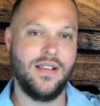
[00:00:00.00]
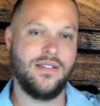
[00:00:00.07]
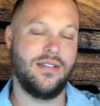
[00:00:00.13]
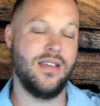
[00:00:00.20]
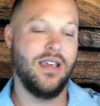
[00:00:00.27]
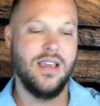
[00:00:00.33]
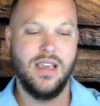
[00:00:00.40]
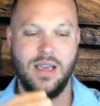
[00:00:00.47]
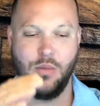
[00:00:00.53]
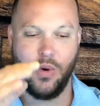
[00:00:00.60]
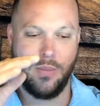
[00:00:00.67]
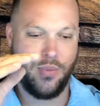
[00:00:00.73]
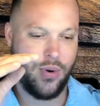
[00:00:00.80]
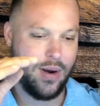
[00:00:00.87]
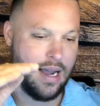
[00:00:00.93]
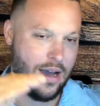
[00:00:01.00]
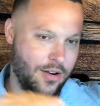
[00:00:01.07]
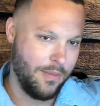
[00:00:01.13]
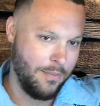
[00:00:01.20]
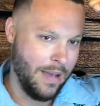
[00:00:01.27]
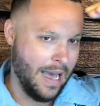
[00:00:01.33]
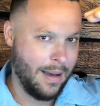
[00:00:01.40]
and we print out a map
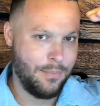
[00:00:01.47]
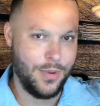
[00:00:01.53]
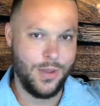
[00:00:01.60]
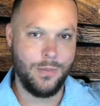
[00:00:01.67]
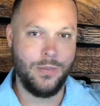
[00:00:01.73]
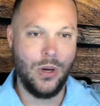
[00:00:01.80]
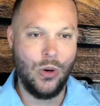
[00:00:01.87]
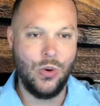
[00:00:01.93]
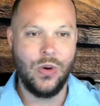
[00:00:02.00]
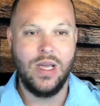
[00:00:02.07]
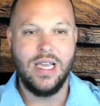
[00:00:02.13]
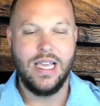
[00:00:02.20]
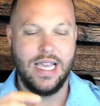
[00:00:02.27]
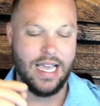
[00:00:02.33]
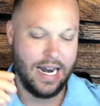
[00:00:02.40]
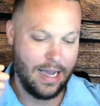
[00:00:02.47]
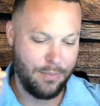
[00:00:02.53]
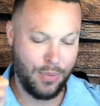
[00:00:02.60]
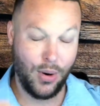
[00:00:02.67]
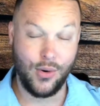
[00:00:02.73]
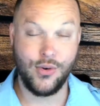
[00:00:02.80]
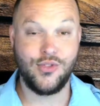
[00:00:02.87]
of the boat. And I
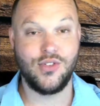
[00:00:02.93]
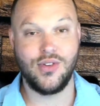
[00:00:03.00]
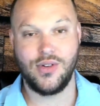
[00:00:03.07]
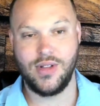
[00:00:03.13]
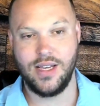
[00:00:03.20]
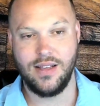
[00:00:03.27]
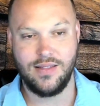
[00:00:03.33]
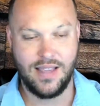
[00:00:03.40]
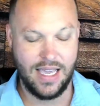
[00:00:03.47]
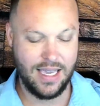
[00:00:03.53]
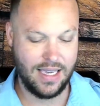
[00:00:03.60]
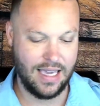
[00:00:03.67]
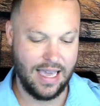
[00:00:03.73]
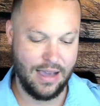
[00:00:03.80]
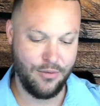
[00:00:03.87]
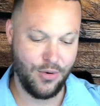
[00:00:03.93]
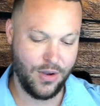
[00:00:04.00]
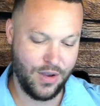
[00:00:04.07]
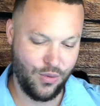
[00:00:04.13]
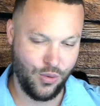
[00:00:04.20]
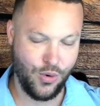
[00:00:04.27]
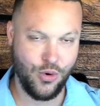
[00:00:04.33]
personally take every
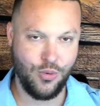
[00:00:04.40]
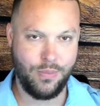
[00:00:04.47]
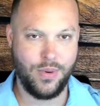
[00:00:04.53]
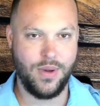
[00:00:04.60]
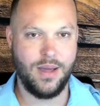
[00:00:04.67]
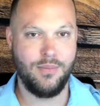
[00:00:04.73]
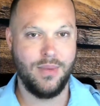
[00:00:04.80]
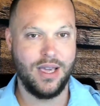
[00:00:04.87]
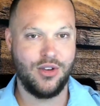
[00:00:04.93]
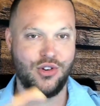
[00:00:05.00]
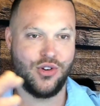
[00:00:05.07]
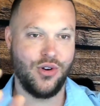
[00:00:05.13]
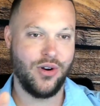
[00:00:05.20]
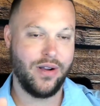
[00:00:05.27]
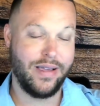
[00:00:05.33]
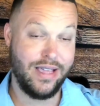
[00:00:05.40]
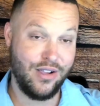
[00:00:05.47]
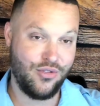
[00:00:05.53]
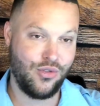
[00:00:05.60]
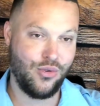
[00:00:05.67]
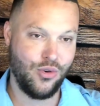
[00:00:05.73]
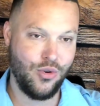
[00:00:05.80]
group and make sure each
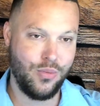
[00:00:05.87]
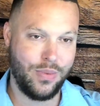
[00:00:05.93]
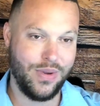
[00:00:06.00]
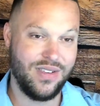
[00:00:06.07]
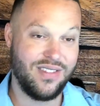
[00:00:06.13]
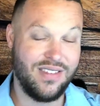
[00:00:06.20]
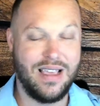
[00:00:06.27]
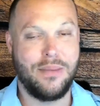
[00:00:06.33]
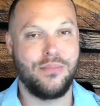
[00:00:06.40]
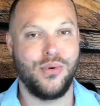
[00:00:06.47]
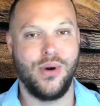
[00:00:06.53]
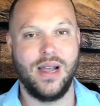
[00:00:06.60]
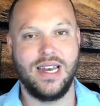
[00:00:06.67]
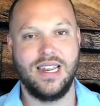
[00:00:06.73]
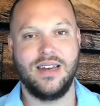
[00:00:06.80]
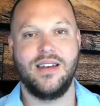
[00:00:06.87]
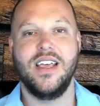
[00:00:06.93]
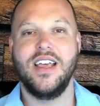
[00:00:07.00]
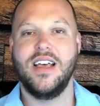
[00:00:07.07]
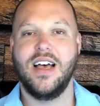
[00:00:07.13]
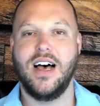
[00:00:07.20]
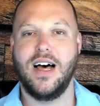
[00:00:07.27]
group is separated uh,
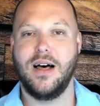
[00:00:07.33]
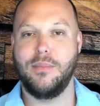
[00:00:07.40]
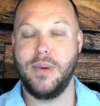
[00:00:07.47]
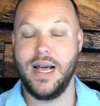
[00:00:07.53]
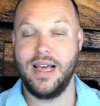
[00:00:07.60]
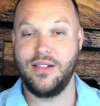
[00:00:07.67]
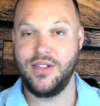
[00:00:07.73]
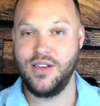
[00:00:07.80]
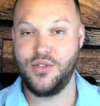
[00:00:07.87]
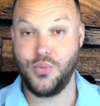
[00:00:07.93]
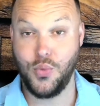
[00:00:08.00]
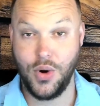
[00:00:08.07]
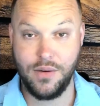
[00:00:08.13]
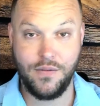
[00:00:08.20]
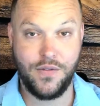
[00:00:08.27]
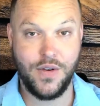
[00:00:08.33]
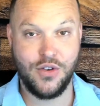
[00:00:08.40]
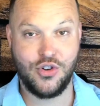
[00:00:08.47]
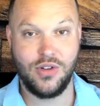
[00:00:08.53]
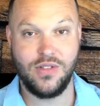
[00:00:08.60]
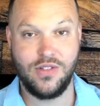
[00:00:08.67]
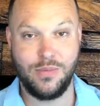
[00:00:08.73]
by at least one fishing
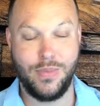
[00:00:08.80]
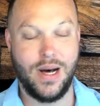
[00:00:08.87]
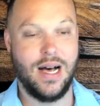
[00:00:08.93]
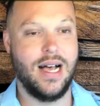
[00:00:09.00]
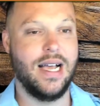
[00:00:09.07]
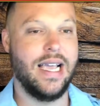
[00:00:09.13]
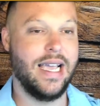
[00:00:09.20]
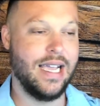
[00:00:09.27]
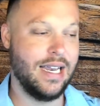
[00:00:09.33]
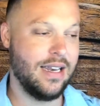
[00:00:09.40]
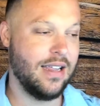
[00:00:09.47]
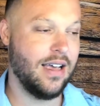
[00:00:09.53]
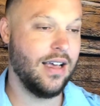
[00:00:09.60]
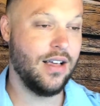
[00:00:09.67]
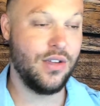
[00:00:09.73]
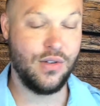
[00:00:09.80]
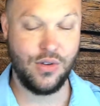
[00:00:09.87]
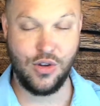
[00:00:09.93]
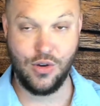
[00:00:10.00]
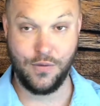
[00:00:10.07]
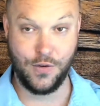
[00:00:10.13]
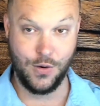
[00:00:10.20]
spot. And uh, if you
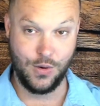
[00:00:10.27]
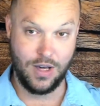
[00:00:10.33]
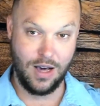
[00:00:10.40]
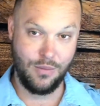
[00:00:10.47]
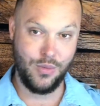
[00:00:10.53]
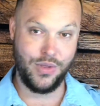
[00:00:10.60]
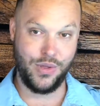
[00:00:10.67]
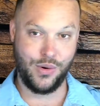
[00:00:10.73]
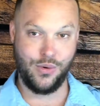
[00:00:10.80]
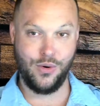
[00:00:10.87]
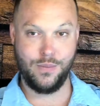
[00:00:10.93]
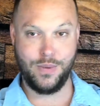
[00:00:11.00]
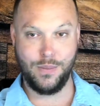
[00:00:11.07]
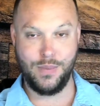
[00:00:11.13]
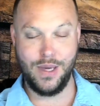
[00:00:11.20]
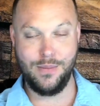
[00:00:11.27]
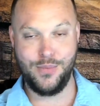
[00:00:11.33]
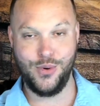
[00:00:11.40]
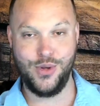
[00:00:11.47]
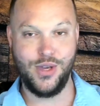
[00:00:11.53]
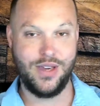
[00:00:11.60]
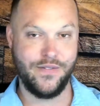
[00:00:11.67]
come with a group of people, you can
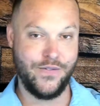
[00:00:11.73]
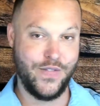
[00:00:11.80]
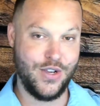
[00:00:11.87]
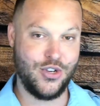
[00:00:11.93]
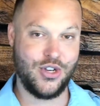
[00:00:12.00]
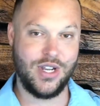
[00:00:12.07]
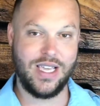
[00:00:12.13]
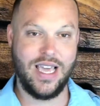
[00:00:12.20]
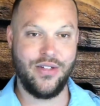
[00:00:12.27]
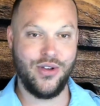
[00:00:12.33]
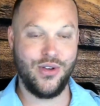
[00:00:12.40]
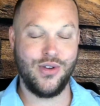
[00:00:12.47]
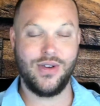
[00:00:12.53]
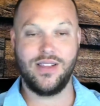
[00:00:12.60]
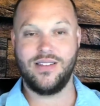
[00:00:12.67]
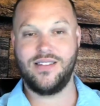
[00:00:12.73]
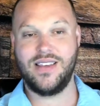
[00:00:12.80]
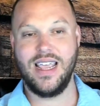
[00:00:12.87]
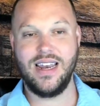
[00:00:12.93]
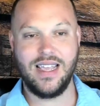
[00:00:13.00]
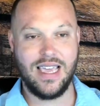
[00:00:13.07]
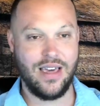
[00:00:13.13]
fish together, you can stay
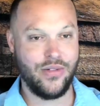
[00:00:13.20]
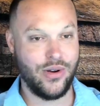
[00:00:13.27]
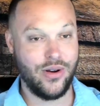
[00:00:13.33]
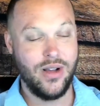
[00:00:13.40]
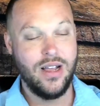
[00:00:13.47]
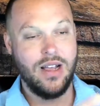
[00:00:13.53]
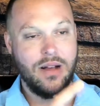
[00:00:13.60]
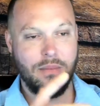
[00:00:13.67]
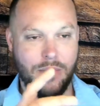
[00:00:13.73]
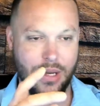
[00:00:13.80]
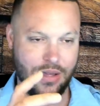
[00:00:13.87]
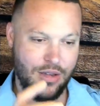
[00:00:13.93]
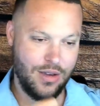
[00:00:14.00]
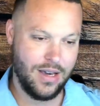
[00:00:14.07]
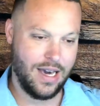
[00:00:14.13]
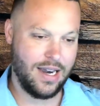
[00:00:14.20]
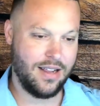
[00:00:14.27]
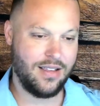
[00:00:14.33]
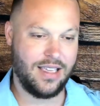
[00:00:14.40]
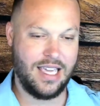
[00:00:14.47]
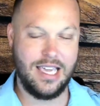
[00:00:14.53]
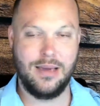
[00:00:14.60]
together, but you got to
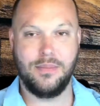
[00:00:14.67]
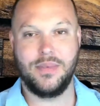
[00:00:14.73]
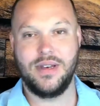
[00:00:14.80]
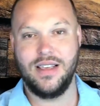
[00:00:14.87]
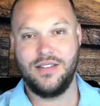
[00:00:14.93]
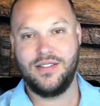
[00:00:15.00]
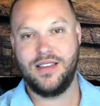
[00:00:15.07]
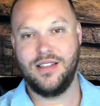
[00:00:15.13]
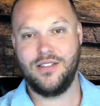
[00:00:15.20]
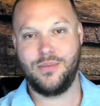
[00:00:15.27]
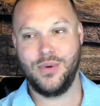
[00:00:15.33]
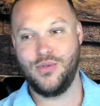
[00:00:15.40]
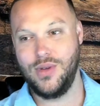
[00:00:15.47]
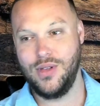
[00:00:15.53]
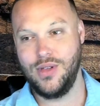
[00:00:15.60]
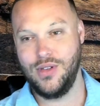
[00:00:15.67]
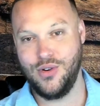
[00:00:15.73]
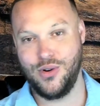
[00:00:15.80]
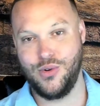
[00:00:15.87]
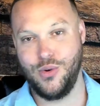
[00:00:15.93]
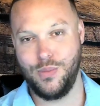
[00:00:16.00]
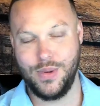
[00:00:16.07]
keep distance between your group
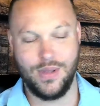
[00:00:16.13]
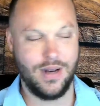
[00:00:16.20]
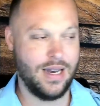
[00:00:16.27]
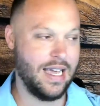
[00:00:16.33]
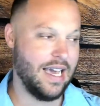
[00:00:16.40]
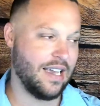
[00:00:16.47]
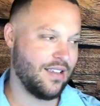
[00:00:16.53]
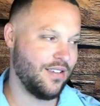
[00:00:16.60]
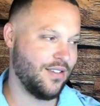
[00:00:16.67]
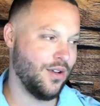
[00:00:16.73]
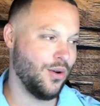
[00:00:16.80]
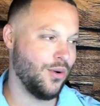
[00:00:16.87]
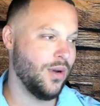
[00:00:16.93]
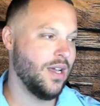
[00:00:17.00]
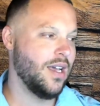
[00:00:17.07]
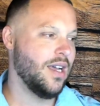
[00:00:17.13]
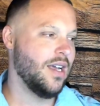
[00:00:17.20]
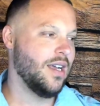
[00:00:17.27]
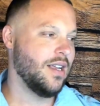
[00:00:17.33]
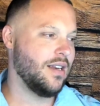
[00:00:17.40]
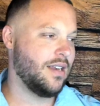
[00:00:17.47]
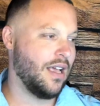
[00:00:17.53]
and the next. So
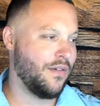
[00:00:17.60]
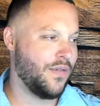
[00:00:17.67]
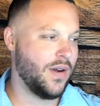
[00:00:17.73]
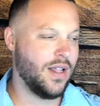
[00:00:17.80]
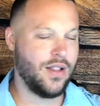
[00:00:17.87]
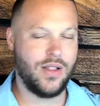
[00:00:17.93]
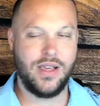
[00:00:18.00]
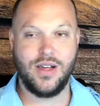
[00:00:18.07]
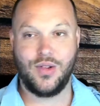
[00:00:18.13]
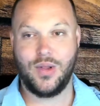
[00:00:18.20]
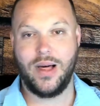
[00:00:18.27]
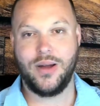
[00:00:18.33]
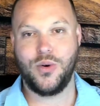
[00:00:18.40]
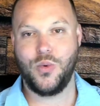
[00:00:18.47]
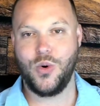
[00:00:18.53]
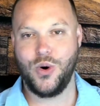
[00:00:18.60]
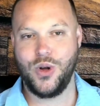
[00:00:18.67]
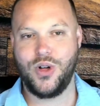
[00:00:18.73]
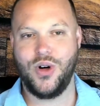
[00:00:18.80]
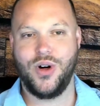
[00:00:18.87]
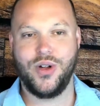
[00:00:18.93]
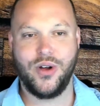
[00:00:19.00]
definitely a lot of work on
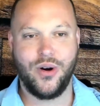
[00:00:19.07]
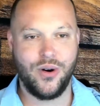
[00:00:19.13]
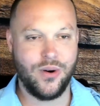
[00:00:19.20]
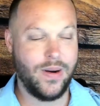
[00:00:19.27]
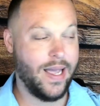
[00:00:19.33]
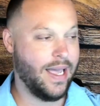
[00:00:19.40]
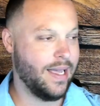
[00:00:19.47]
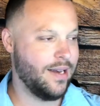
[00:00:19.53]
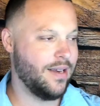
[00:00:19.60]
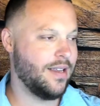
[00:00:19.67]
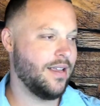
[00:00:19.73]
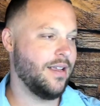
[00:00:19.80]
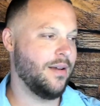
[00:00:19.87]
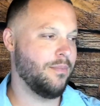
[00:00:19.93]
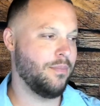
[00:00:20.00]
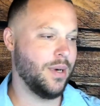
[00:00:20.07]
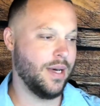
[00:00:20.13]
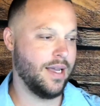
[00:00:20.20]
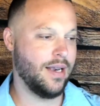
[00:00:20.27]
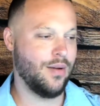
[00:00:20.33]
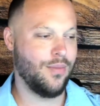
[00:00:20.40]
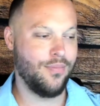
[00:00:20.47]
our end, but
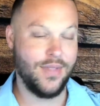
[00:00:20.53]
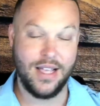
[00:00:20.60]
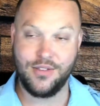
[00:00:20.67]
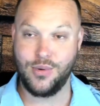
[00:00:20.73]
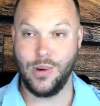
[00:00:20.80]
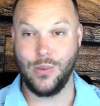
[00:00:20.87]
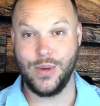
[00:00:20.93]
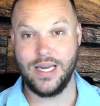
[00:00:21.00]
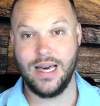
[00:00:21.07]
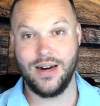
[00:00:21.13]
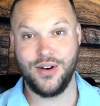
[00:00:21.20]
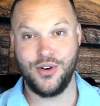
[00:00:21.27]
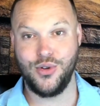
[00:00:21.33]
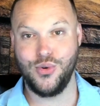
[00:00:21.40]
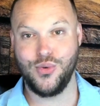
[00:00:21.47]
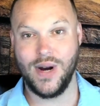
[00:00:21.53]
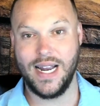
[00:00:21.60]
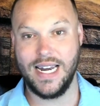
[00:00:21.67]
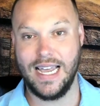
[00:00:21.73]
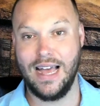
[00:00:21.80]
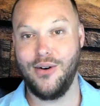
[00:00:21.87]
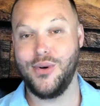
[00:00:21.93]
that's what we got to do right now
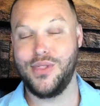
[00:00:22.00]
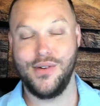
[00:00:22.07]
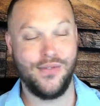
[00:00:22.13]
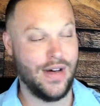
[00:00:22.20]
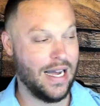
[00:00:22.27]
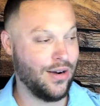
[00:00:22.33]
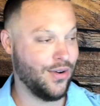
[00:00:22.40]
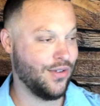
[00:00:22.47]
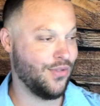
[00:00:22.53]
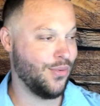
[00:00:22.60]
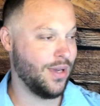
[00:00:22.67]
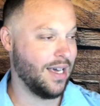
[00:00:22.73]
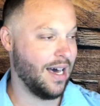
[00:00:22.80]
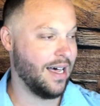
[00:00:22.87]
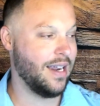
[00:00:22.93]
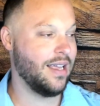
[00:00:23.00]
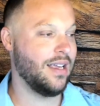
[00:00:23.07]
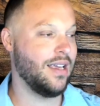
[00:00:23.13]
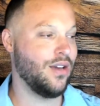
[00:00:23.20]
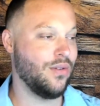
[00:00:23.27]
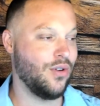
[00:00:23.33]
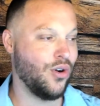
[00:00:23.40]
with the virus. We got to
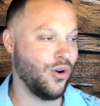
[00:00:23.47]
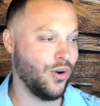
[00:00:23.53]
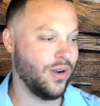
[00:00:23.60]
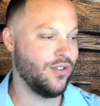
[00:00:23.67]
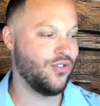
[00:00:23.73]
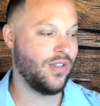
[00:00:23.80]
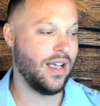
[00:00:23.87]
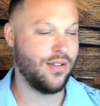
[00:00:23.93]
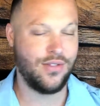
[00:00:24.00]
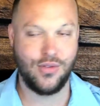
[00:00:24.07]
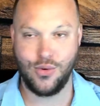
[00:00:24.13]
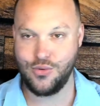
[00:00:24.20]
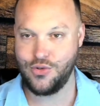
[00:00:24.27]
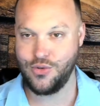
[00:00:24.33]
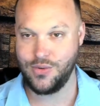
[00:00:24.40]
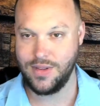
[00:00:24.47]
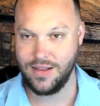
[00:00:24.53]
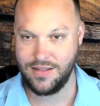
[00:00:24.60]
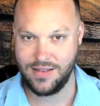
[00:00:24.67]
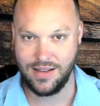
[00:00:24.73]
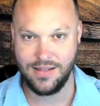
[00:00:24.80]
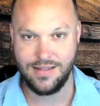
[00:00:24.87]
encourage that social
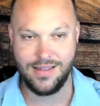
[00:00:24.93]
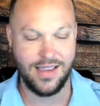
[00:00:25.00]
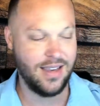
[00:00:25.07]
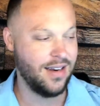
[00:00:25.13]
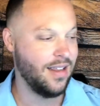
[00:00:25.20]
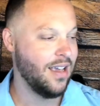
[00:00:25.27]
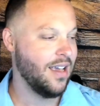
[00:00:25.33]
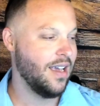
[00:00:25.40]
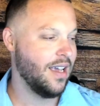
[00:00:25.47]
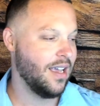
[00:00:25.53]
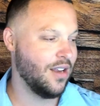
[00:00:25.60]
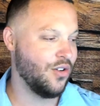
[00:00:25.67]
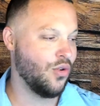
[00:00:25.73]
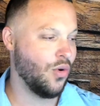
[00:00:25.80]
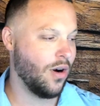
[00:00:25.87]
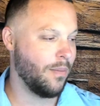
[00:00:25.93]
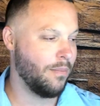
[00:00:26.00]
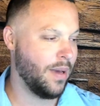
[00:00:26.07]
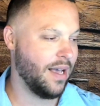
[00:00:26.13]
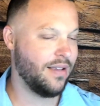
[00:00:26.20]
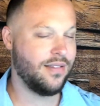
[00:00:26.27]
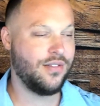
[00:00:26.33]
distancing and do our
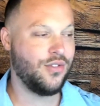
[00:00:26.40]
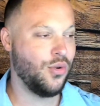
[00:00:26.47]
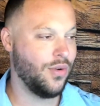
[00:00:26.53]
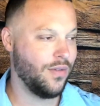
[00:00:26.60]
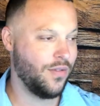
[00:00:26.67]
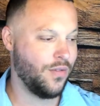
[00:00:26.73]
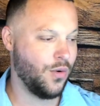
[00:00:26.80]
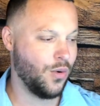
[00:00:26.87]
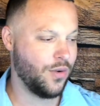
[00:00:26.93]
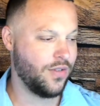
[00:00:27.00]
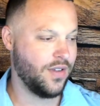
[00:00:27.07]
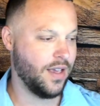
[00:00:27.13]
best to enforce it.